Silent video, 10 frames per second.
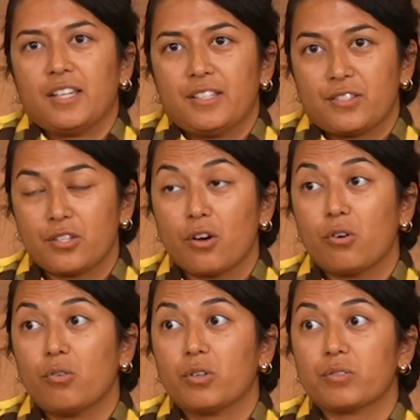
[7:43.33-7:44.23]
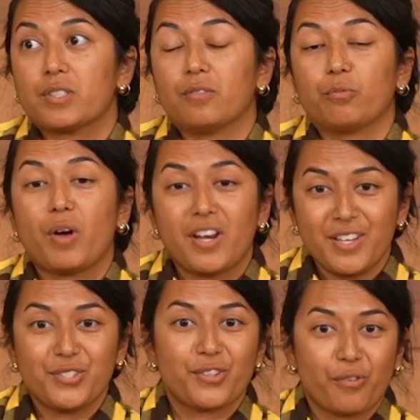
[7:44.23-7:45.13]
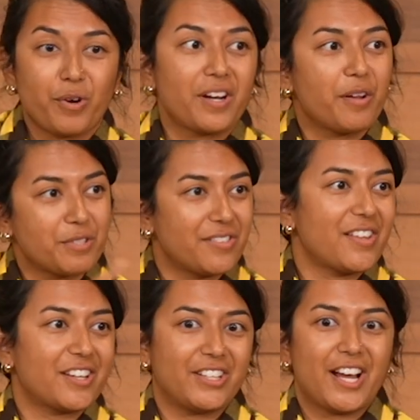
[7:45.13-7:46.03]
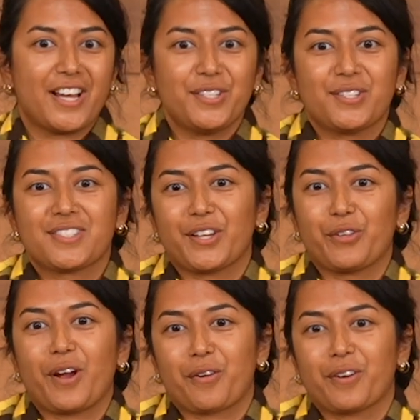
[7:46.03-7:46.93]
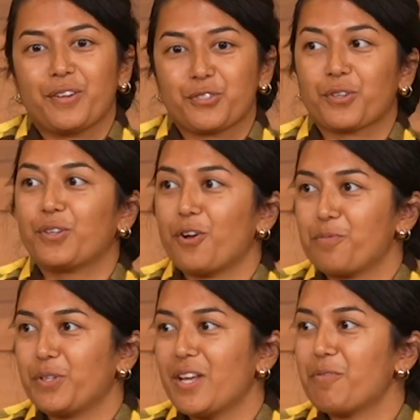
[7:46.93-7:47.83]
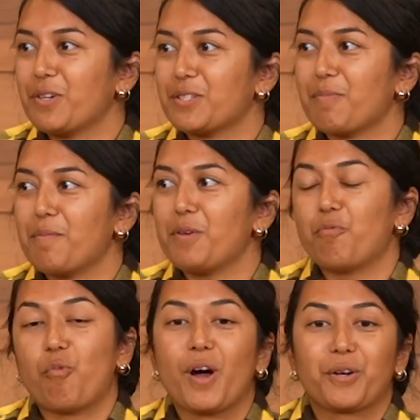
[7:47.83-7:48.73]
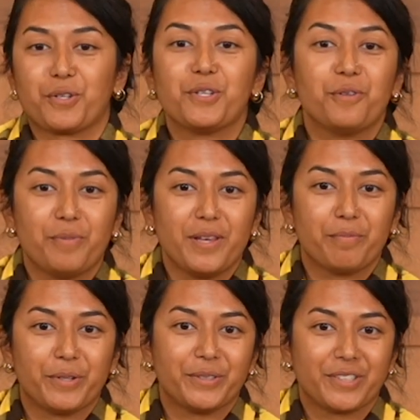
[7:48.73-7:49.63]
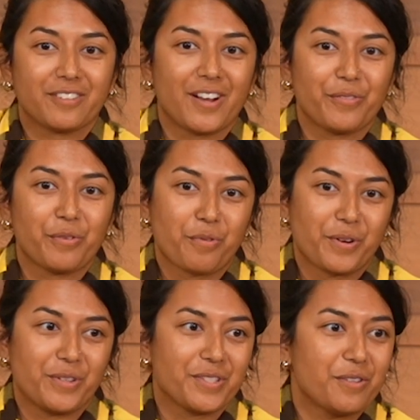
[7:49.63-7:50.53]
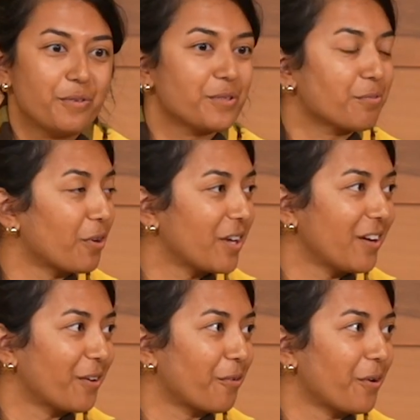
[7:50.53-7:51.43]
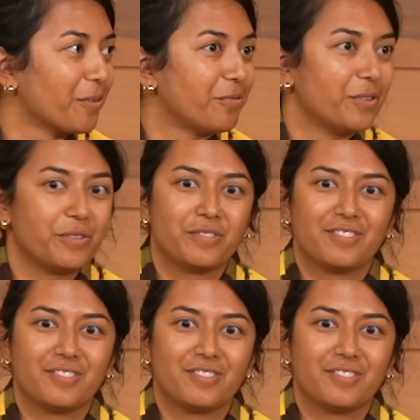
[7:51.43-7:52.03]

So when I was in that class, cellular agriculture globally was maybe 1 or 2 people around the world who was working on growing food